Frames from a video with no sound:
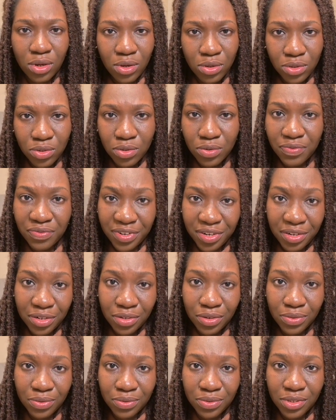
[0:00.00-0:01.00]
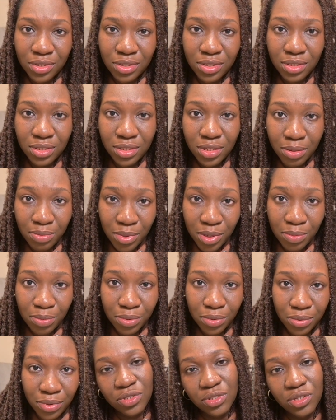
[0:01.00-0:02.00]
Also very good, it's
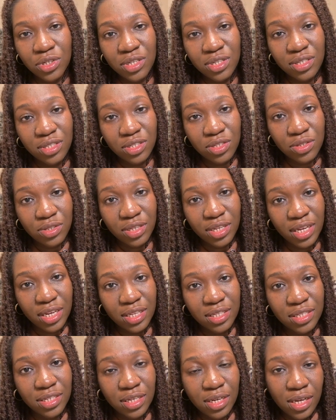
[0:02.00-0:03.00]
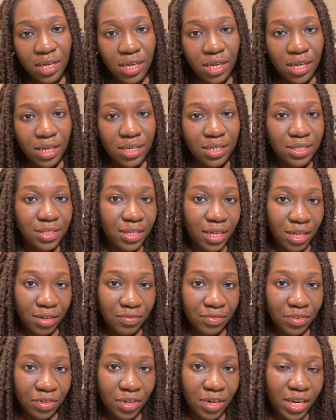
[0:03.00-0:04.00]
dimmable. You just need to get a stand
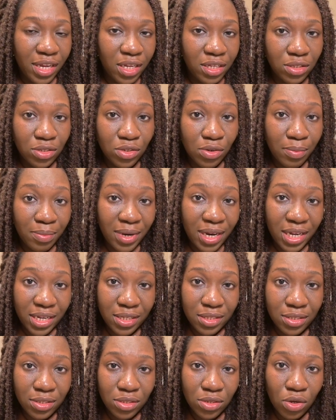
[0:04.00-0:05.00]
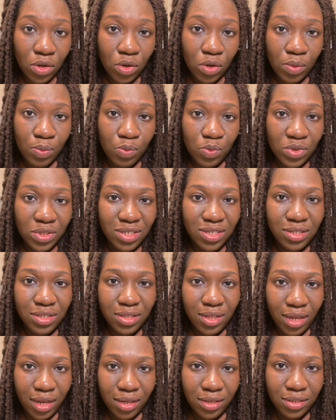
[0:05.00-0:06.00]
for your light. Some lights come with
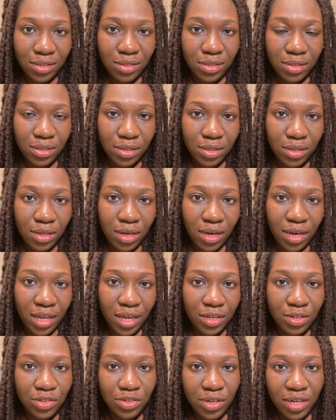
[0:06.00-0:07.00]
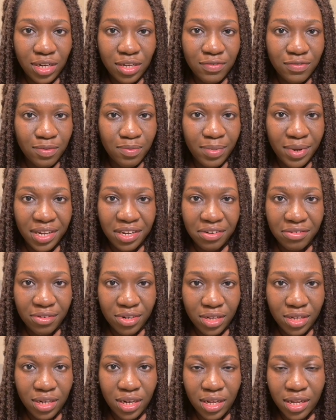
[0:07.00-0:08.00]
stand. Like usually if you buy a
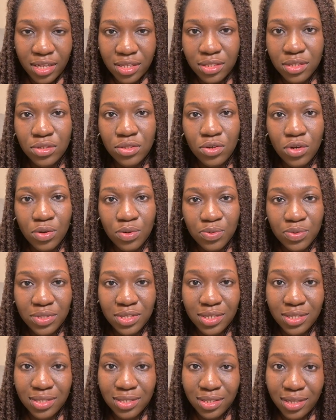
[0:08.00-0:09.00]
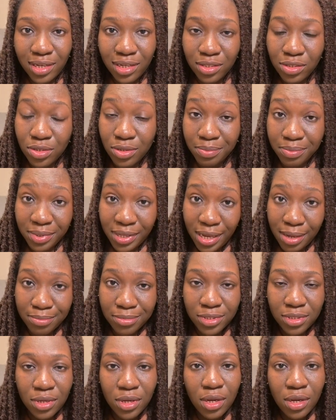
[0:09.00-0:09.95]
ring light, it comes with a stand sometimes.